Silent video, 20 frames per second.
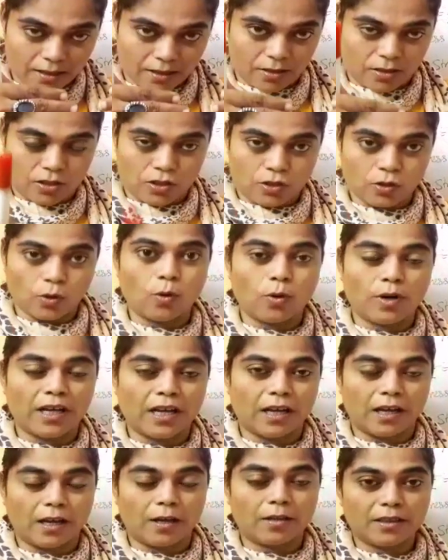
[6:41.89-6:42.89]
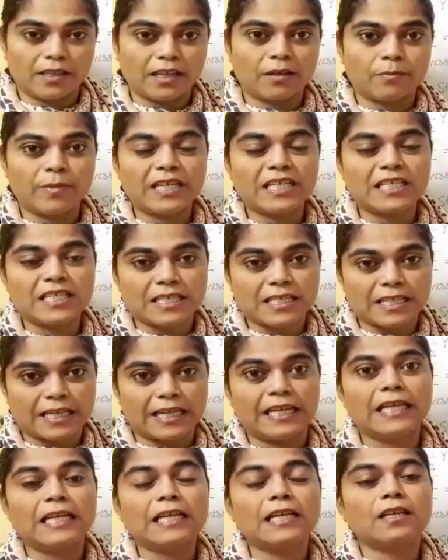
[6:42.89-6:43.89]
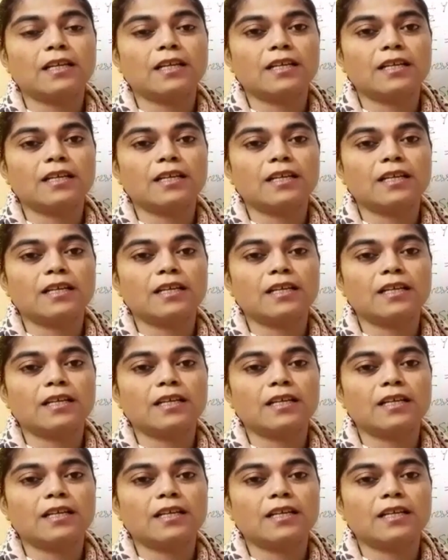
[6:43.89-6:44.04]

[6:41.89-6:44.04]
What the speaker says: stored, that means strain